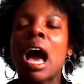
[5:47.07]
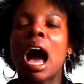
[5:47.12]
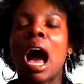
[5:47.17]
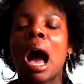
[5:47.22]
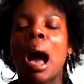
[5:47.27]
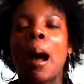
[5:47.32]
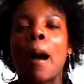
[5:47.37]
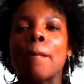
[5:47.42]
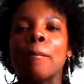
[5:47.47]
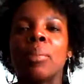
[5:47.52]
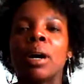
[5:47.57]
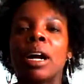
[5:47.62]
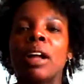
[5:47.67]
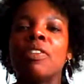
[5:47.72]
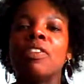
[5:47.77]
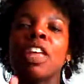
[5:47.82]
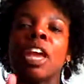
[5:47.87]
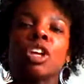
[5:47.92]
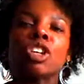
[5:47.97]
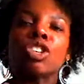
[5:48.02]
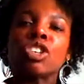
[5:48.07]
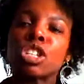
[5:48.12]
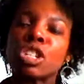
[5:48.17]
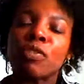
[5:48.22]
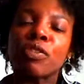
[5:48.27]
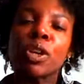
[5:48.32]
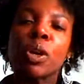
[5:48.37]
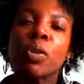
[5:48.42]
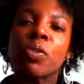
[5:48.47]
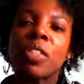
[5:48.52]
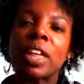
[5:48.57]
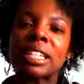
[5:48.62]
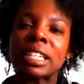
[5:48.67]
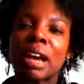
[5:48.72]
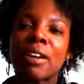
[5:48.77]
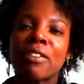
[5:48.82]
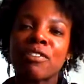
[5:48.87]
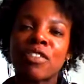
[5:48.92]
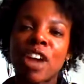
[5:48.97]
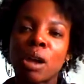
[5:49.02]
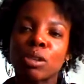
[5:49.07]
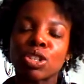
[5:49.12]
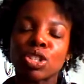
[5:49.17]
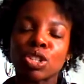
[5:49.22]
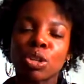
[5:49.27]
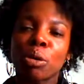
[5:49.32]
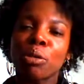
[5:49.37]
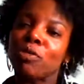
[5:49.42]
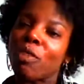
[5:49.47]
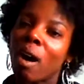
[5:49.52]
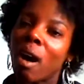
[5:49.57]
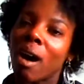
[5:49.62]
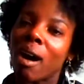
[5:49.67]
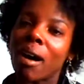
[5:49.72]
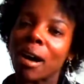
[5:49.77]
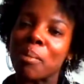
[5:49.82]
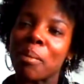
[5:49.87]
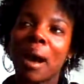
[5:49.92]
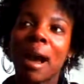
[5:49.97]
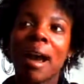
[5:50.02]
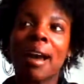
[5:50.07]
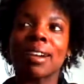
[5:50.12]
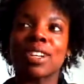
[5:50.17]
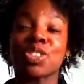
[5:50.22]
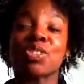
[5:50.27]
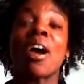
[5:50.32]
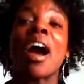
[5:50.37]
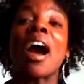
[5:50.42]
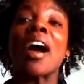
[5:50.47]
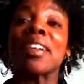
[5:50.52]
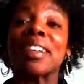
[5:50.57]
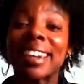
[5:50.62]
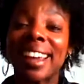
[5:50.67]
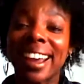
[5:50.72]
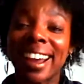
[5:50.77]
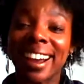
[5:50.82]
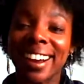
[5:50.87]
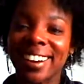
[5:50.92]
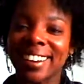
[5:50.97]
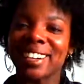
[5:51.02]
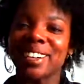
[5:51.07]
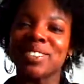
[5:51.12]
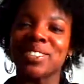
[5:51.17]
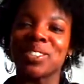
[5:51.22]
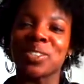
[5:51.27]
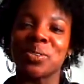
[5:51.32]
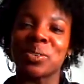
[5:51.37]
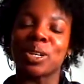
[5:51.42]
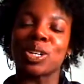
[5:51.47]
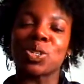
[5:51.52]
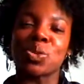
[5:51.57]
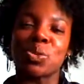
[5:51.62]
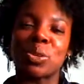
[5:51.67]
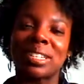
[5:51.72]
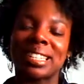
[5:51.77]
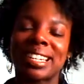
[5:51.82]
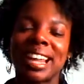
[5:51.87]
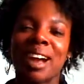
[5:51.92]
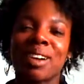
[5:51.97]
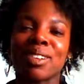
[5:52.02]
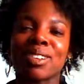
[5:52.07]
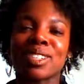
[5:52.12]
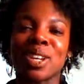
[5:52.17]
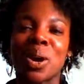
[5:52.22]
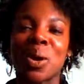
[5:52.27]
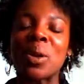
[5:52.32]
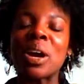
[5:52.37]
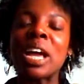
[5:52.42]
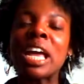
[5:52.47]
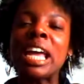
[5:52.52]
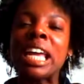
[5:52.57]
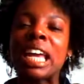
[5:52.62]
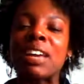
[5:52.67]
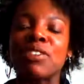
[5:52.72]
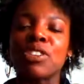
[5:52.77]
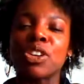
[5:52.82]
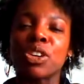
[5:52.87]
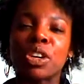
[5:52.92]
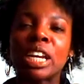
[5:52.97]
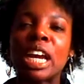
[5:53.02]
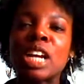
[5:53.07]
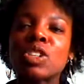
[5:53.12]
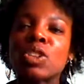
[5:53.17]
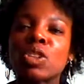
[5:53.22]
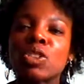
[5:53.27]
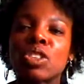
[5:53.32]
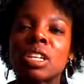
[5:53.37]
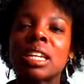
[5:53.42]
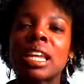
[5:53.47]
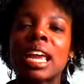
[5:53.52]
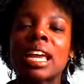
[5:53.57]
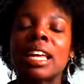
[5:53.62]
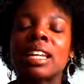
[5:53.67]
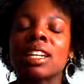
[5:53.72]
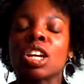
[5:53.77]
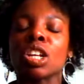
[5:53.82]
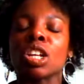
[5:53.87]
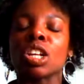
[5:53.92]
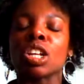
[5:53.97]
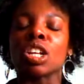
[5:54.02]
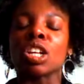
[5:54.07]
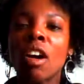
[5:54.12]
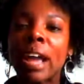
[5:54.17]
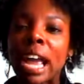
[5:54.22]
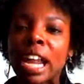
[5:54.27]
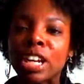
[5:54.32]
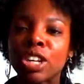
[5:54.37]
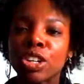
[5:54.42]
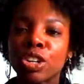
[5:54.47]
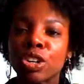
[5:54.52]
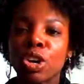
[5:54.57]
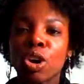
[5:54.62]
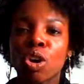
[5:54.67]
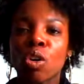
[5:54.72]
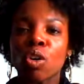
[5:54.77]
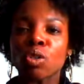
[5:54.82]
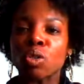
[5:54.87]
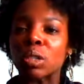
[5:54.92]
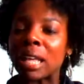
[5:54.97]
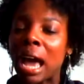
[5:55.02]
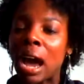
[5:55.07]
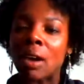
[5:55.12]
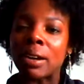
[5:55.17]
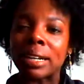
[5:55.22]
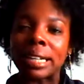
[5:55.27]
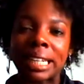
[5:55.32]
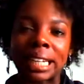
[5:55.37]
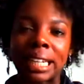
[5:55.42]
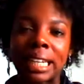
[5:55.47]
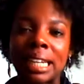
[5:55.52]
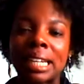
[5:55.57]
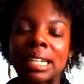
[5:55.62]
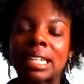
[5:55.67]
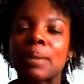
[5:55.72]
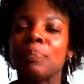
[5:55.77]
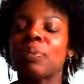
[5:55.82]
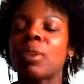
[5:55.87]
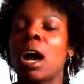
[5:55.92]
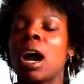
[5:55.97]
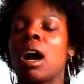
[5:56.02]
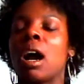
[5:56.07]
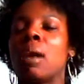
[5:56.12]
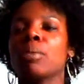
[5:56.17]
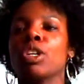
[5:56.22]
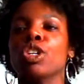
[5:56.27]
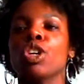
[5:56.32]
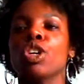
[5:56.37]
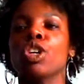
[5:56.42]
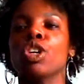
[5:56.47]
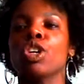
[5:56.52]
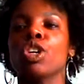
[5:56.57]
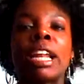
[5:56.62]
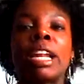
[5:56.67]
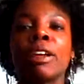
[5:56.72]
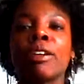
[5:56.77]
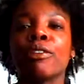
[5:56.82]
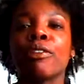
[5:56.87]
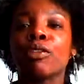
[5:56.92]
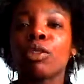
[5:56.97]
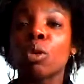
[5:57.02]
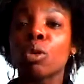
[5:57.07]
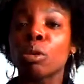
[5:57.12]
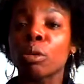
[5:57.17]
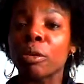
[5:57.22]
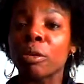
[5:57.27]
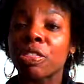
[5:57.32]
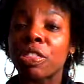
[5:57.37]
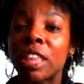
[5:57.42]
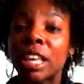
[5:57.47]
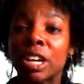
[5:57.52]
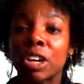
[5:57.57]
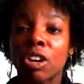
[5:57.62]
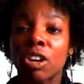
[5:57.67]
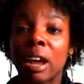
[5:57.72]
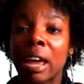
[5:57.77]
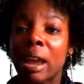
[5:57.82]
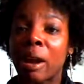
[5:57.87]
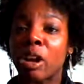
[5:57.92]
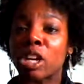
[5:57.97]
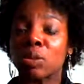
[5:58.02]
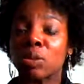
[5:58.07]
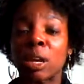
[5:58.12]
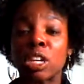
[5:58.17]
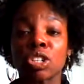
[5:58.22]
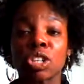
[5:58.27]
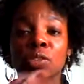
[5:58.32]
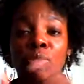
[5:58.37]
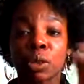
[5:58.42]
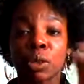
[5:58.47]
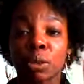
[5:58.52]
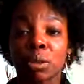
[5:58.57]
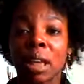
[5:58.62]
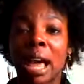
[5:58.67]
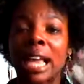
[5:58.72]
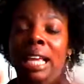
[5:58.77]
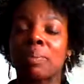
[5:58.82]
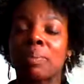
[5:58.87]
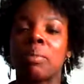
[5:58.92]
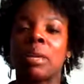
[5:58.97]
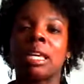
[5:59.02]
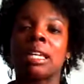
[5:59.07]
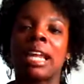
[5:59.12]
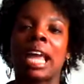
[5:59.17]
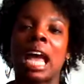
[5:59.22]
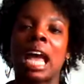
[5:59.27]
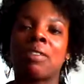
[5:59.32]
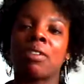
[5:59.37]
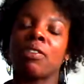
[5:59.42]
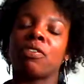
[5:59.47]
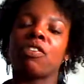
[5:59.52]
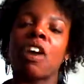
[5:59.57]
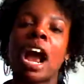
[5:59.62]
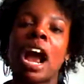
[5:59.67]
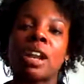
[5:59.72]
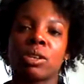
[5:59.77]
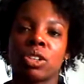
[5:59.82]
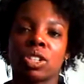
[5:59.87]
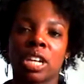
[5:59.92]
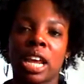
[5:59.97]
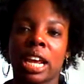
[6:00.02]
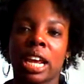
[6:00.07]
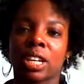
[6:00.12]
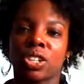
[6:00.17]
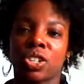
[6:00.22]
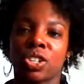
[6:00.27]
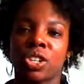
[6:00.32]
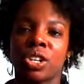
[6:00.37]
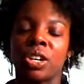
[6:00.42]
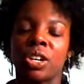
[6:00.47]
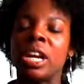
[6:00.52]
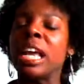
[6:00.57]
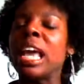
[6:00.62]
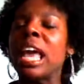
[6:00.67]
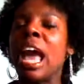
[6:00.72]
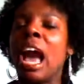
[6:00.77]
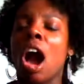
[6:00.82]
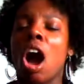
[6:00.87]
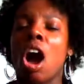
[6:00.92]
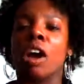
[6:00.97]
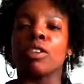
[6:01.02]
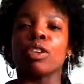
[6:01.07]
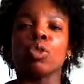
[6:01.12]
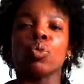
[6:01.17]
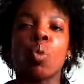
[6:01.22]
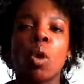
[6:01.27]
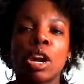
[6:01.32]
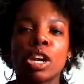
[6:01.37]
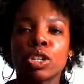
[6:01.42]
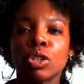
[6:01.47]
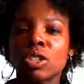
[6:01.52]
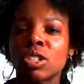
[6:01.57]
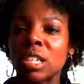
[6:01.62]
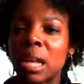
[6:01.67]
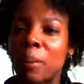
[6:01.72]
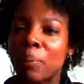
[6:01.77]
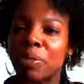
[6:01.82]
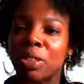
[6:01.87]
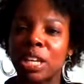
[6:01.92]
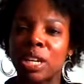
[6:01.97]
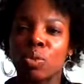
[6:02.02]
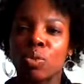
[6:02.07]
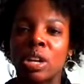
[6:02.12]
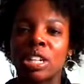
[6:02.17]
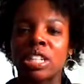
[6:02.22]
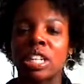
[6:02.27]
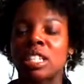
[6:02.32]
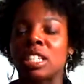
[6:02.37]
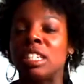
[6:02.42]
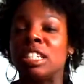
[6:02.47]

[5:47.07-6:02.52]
But these are just a few things I've found so far in my trial and error of doing the twist out. So if you're interested in elongating your curls without heat, creating fuller, thicker hair, especially if you're like me and have a finer texture, you want to do something that's